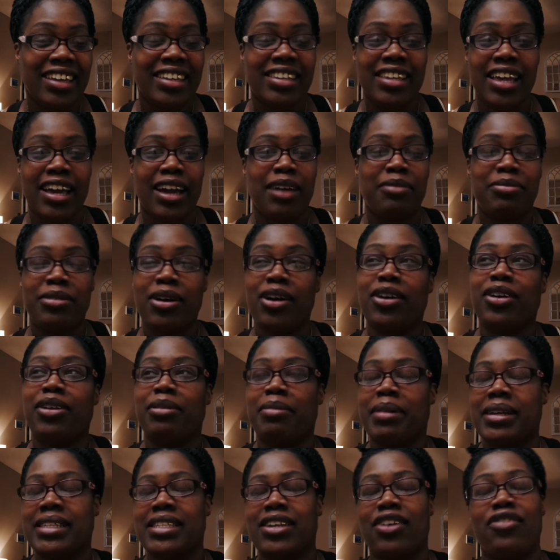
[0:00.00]
It's like I'm
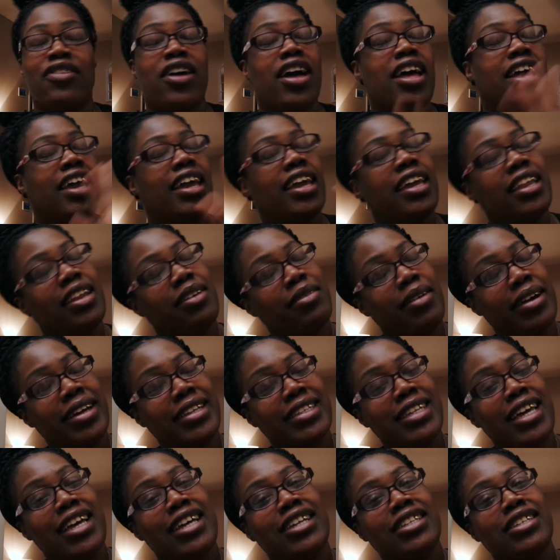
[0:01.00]
talking to myself.
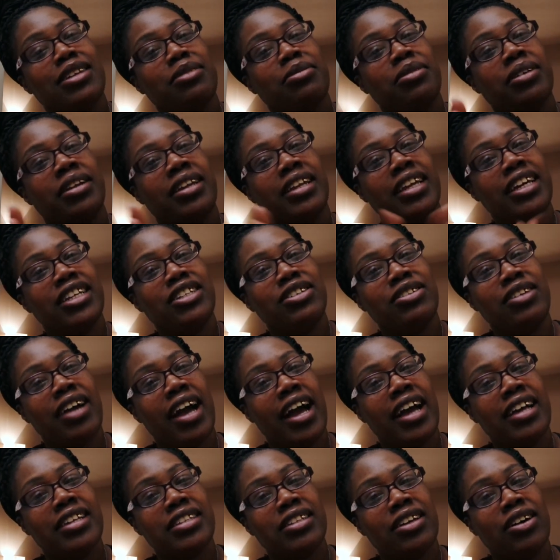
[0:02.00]
Anyways, so I'm going to let you
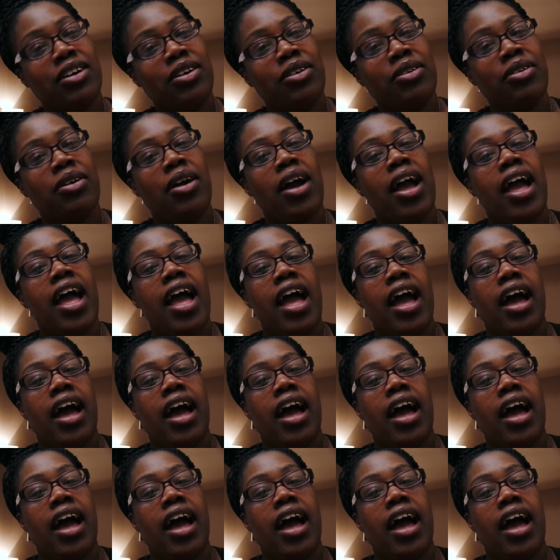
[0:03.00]
guys go.